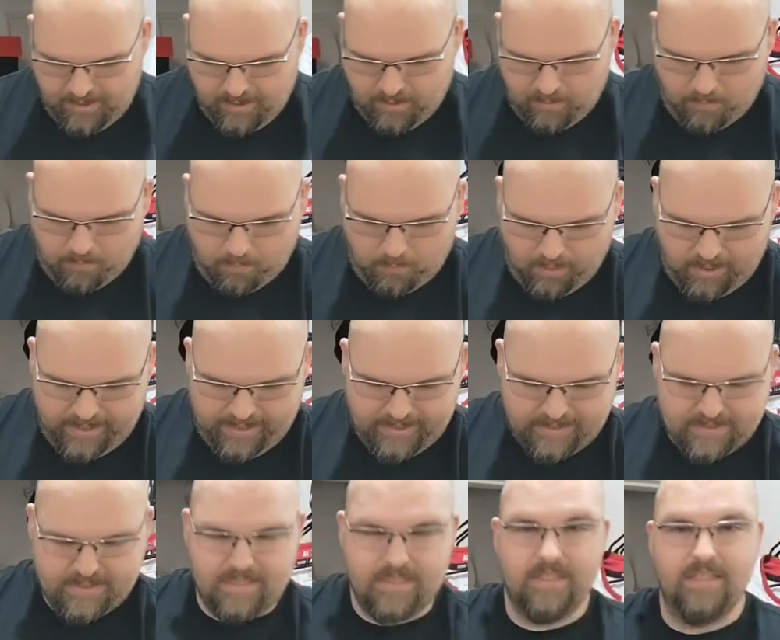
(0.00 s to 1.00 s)
a
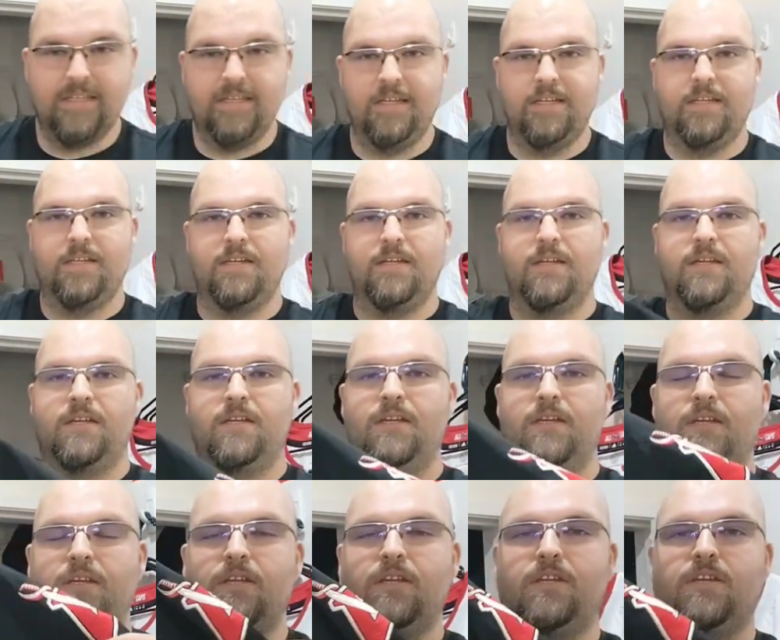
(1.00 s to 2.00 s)
white
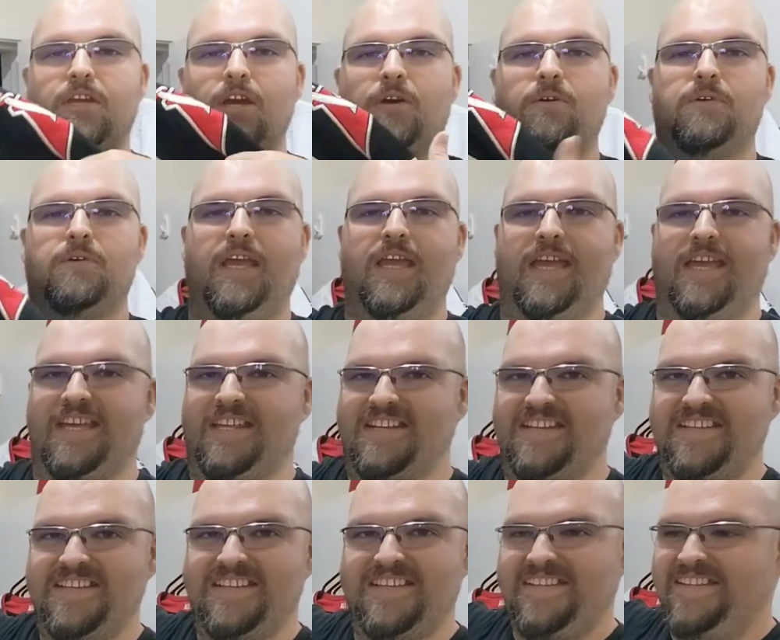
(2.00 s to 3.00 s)
goat
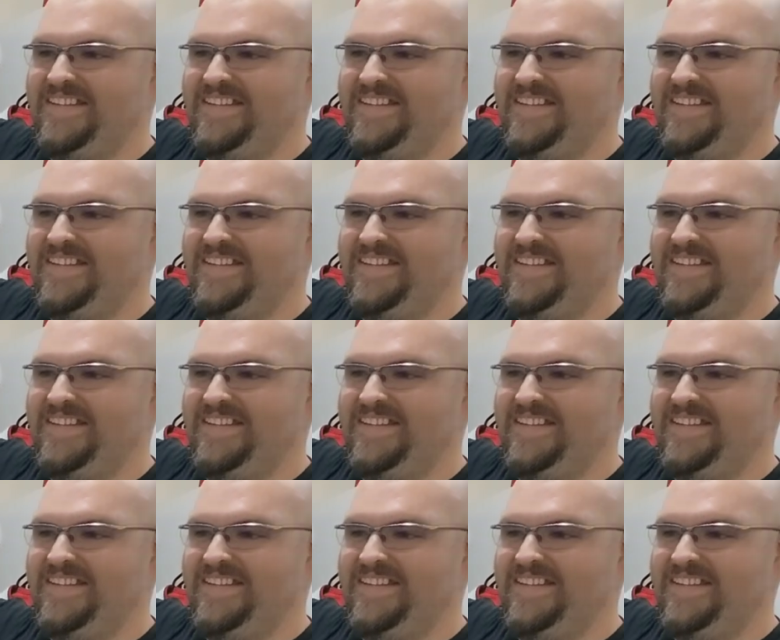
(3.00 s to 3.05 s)
head